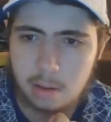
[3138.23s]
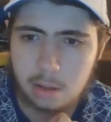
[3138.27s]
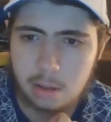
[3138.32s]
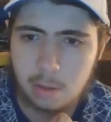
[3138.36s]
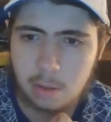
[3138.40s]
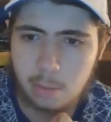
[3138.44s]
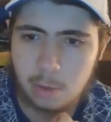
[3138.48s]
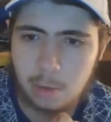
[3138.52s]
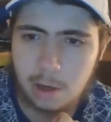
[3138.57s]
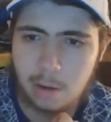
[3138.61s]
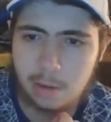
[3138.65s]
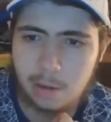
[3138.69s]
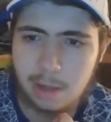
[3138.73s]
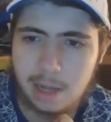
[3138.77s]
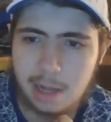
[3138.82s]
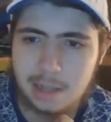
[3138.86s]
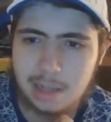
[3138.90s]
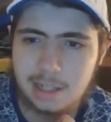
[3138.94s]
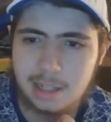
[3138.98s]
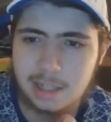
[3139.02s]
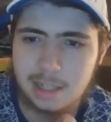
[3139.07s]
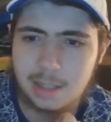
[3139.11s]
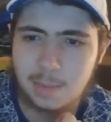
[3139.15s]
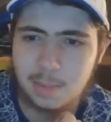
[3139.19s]
The real
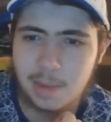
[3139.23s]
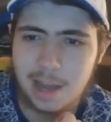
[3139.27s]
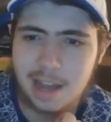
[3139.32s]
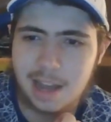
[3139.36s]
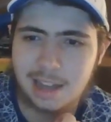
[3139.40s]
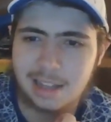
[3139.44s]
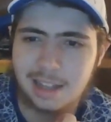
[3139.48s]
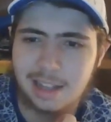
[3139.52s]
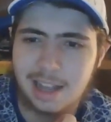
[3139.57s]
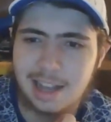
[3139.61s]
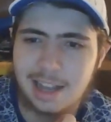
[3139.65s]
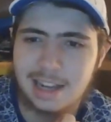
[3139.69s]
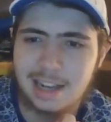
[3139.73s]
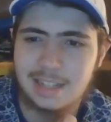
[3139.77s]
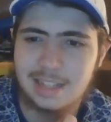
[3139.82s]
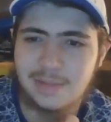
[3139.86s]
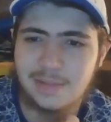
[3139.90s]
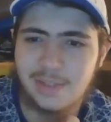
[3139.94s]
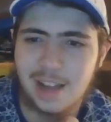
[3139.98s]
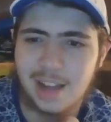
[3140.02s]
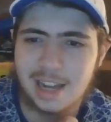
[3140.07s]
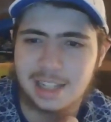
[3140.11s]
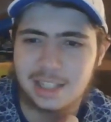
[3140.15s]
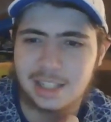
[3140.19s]
legend is back, ladies.
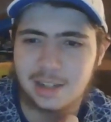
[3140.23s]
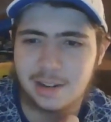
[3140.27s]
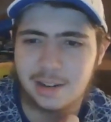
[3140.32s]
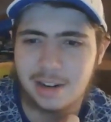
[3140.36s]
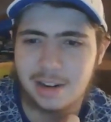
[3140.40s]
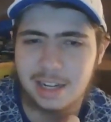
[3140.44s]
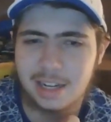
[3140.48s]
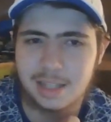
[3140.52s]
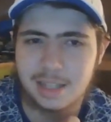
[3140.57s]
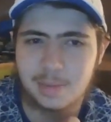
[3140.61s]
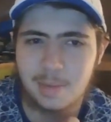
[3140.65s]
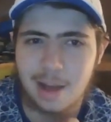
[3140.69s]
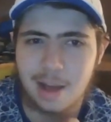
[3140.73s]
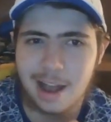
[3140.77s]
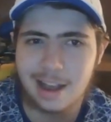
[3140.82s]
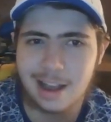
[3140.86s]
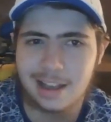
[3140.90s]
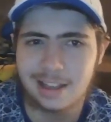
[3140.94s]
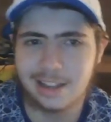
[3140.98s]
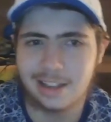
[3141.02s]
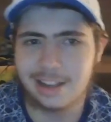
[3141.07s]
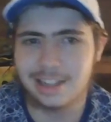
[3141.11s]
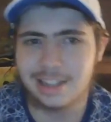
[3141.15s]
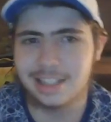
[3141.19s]
Flash Green is back
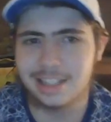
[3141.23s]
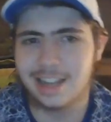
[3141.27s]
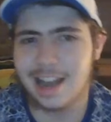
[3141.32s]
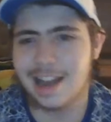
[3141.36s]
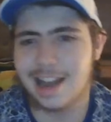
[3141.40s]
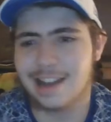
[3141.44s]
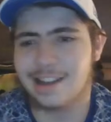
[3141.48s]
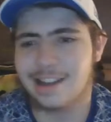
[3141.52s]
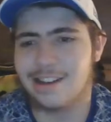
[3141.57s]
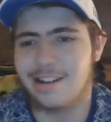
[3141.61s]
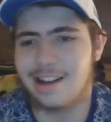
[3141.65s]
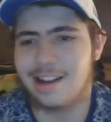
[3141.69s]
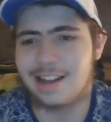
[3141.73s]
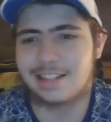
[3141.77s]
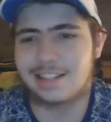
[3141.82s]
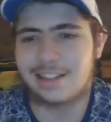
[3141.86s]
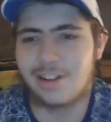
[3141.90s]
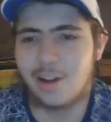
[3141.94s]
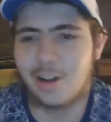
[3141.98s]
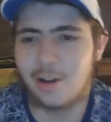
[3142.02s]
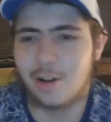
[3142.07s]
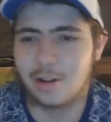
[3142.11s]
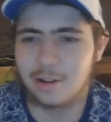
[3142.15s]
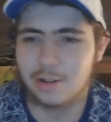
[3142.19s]
in the chat, guys.
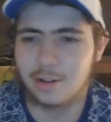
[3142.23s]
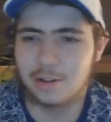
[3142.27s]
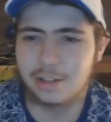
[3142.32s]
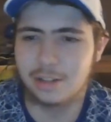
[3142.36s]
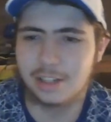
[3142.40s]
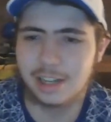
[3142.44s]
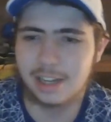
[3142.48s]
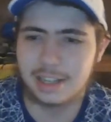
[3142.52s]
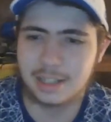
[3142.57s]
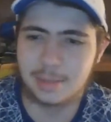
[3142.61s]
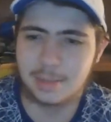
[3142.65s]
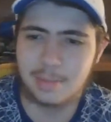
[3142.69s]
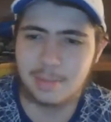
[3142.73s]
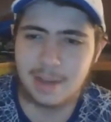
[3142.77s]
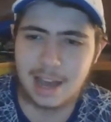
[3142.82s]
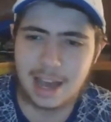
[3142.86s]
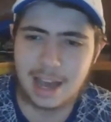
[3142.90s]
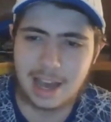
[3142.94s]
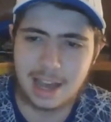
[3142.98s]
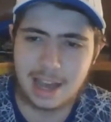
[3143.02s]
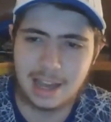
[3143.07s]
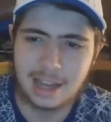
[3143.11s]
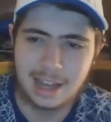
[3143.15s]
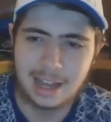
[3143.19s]
Oh, goodness
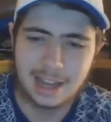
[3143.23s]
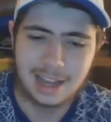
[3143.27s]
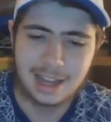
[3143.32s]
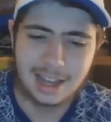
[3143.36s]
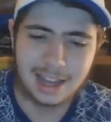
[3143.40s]
me.